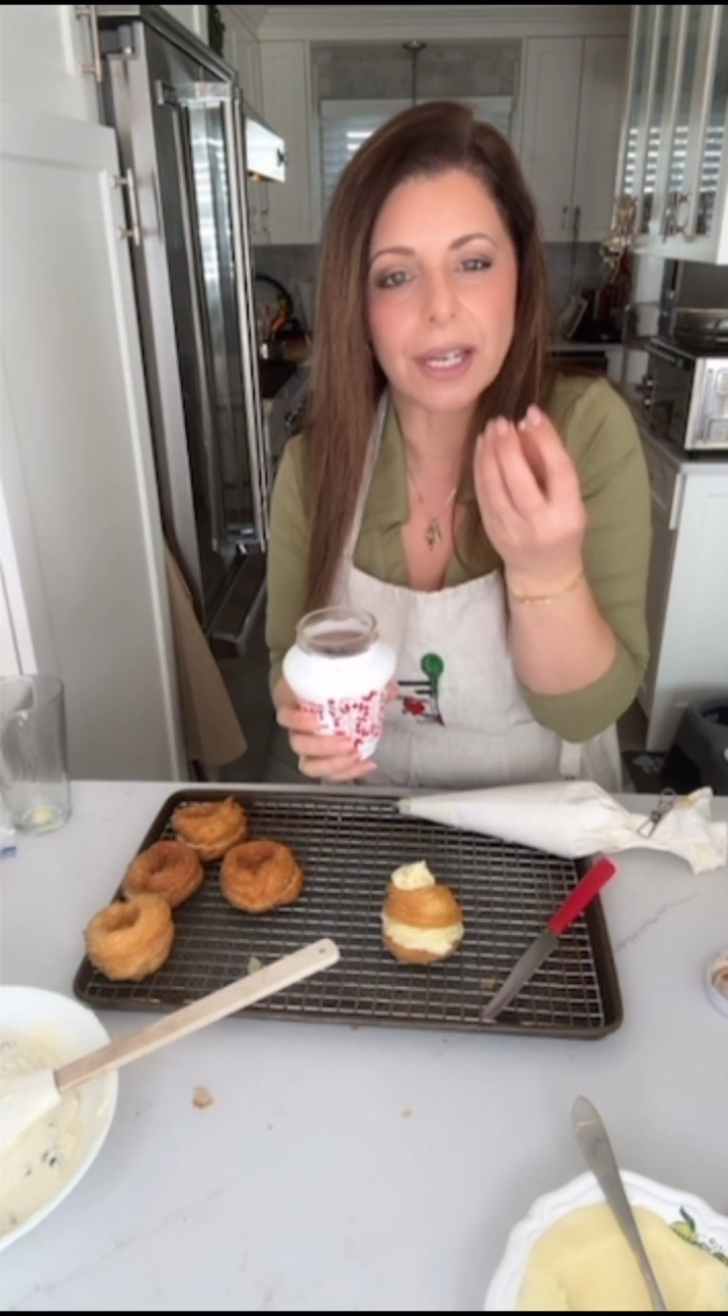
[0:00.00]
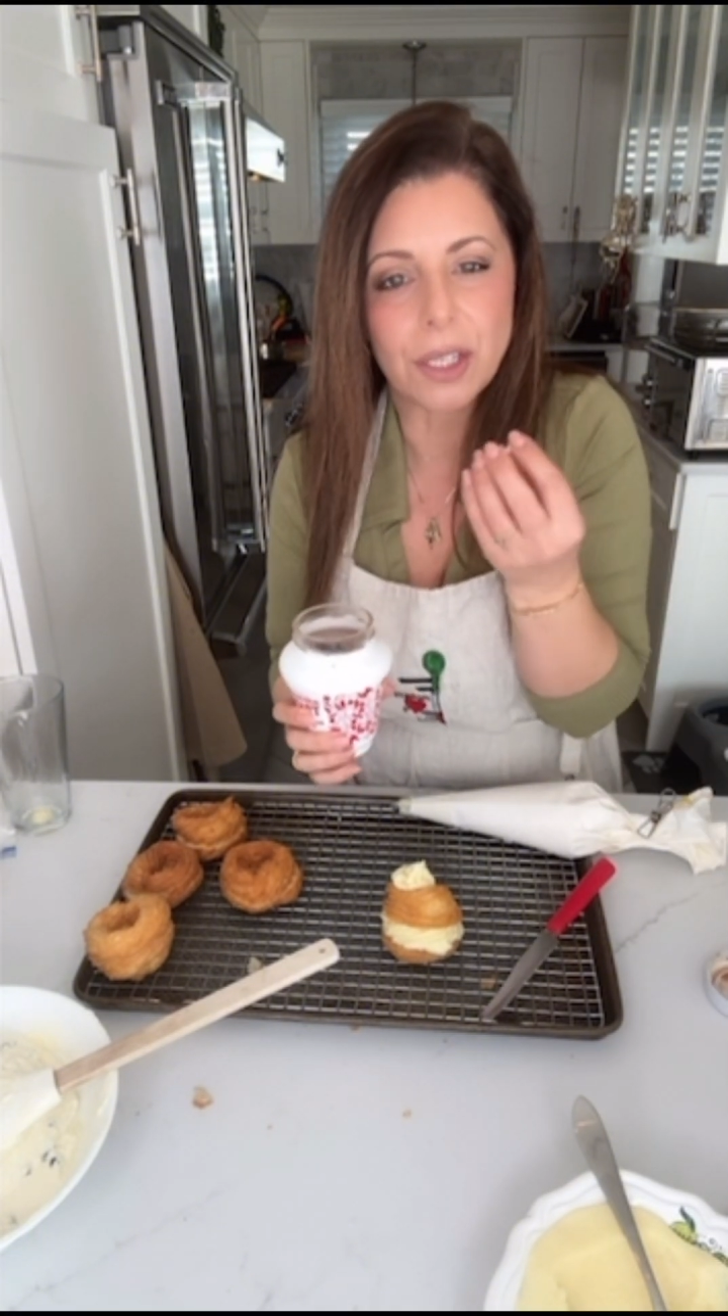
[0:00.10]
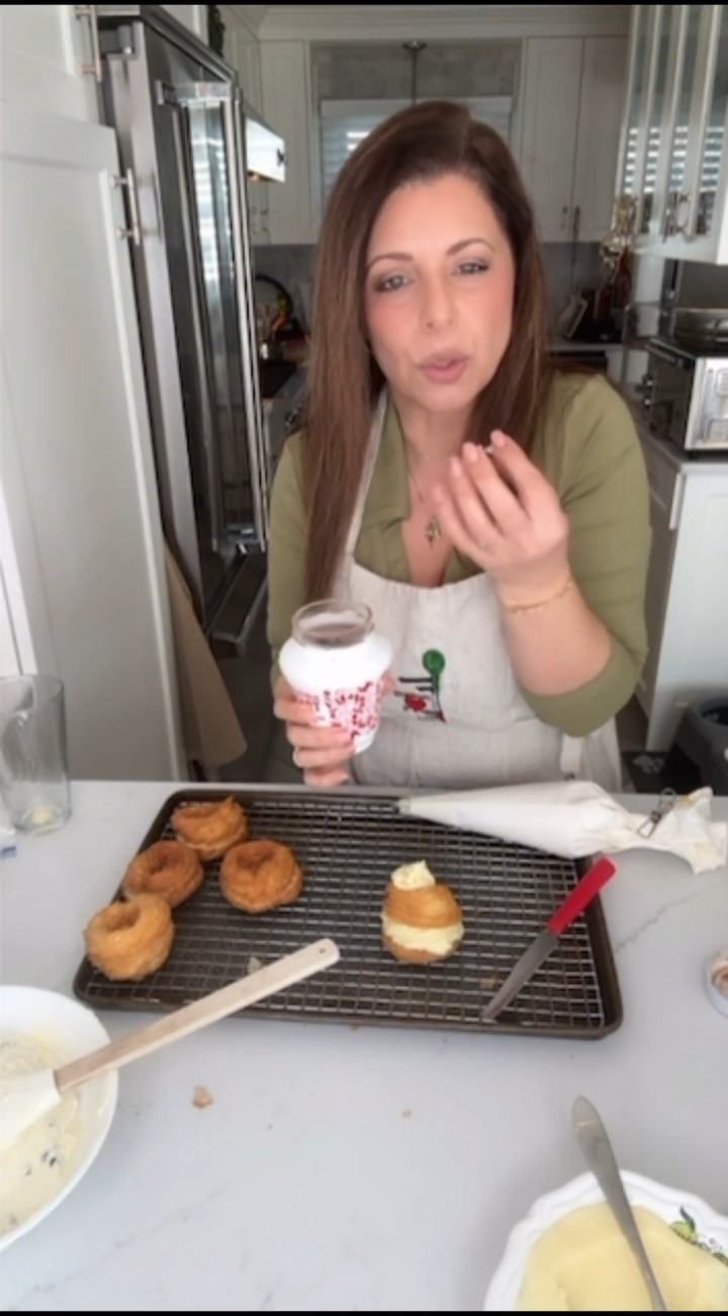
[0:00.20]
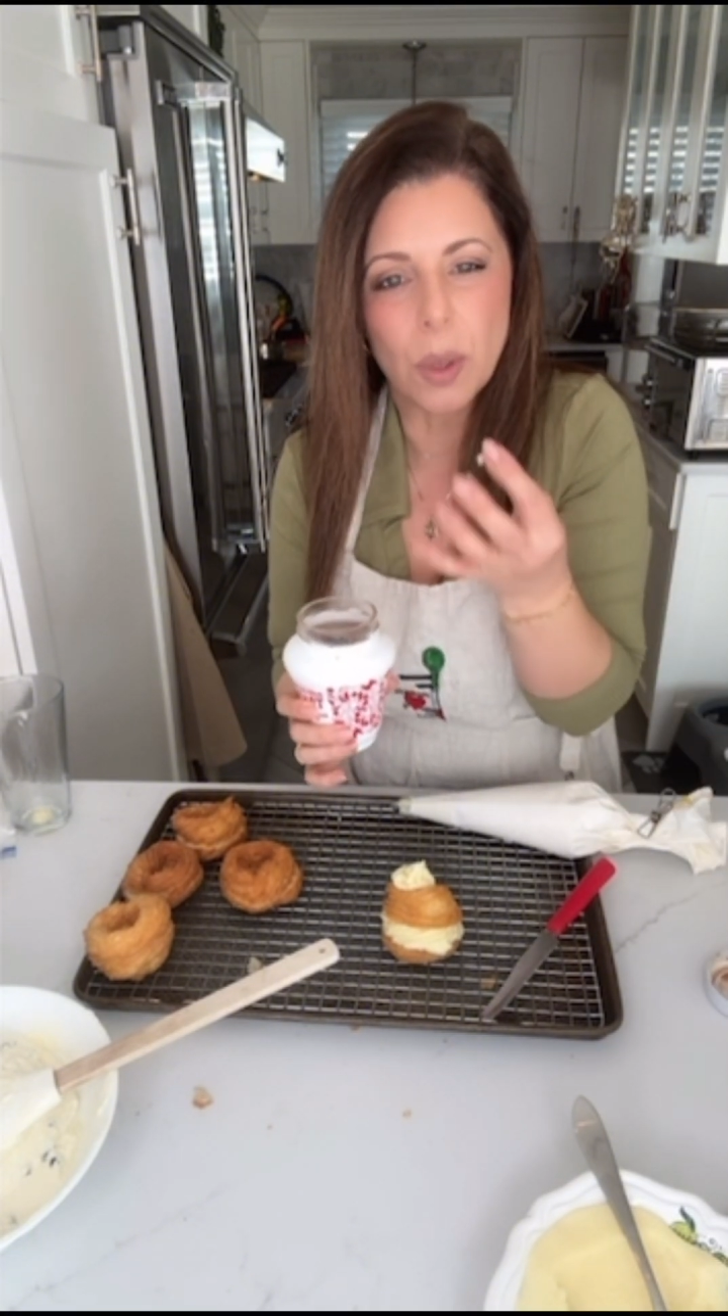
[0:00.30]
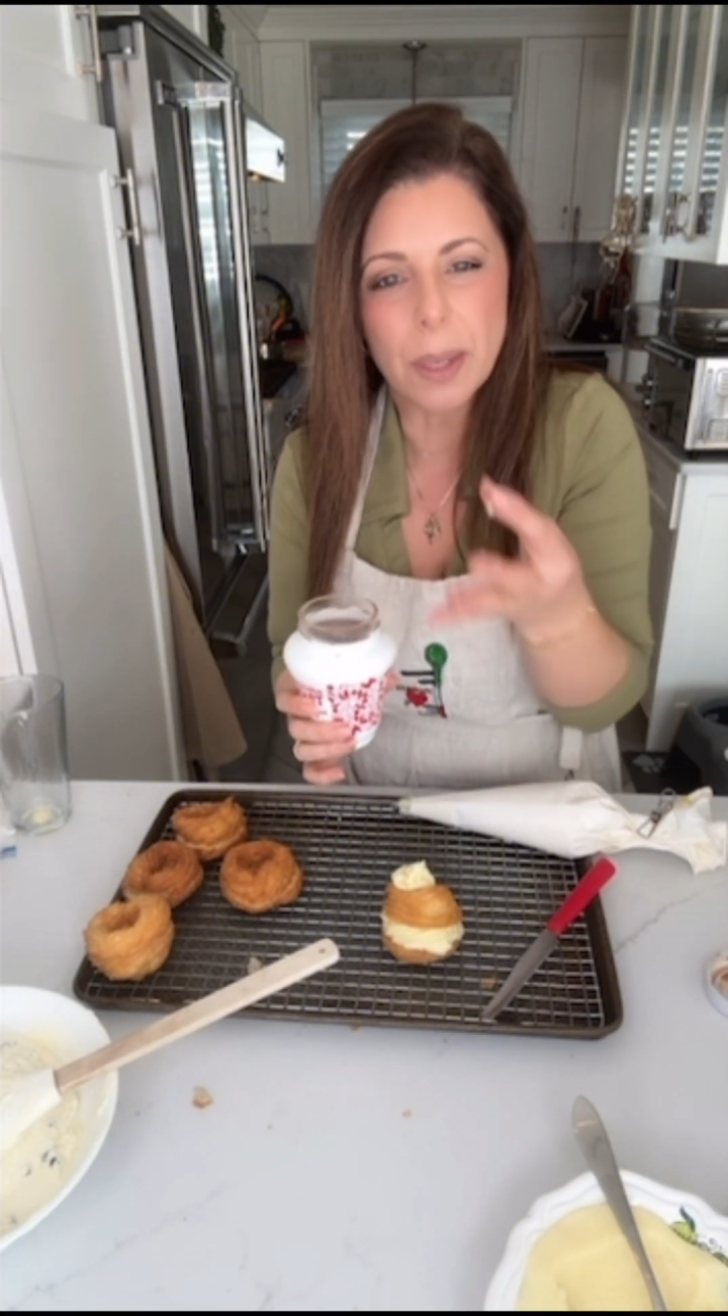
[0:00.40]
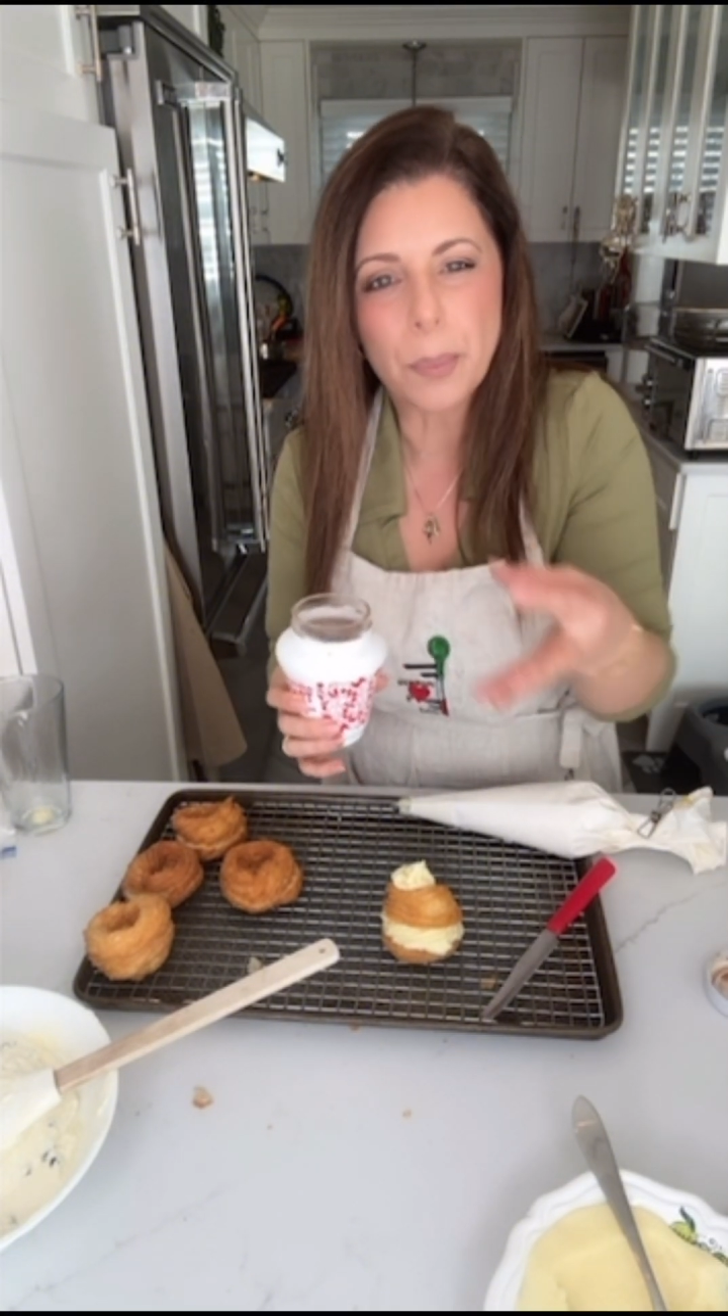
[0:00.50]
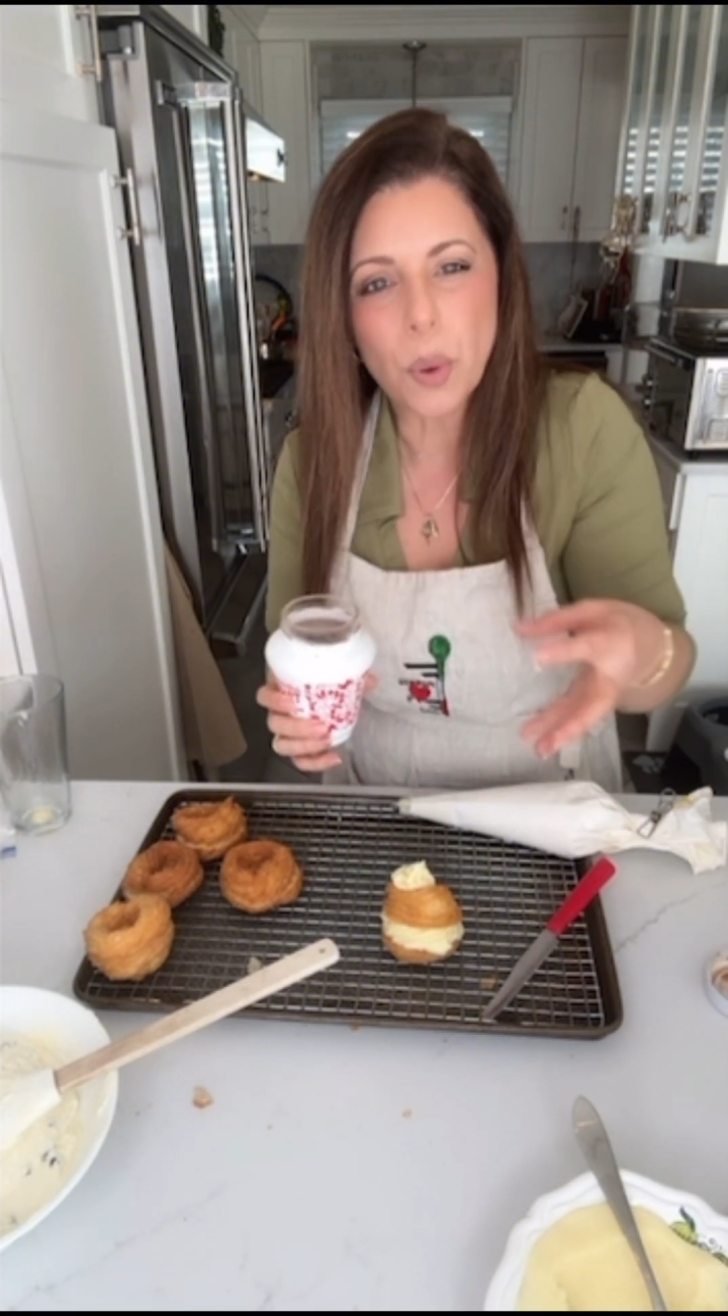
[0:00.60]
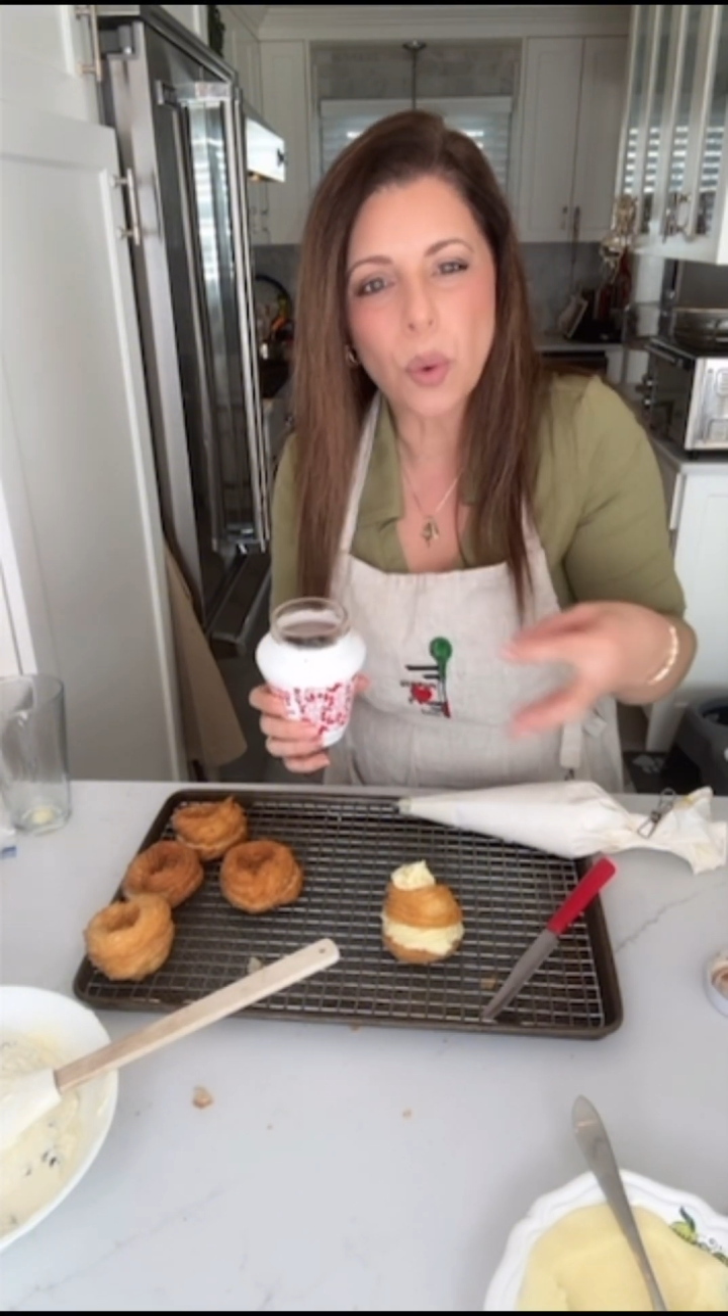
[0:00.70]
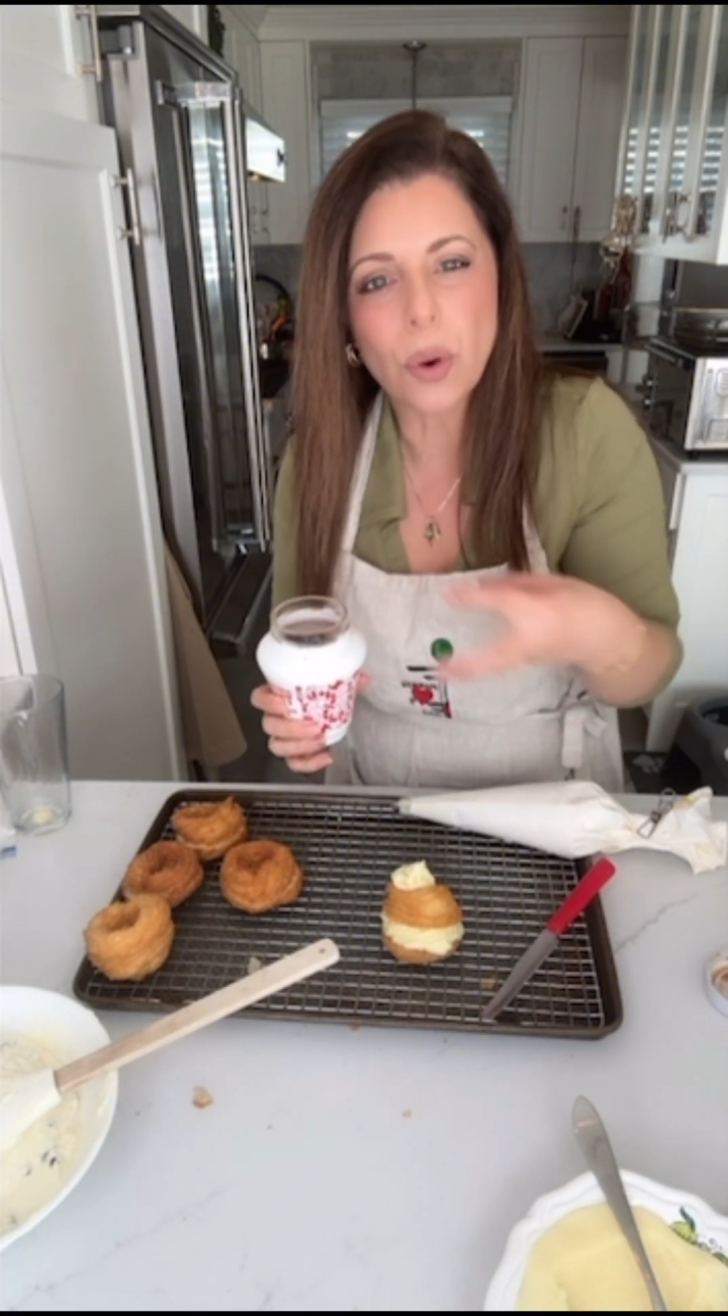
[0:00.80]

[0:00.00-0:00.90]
Like, you want to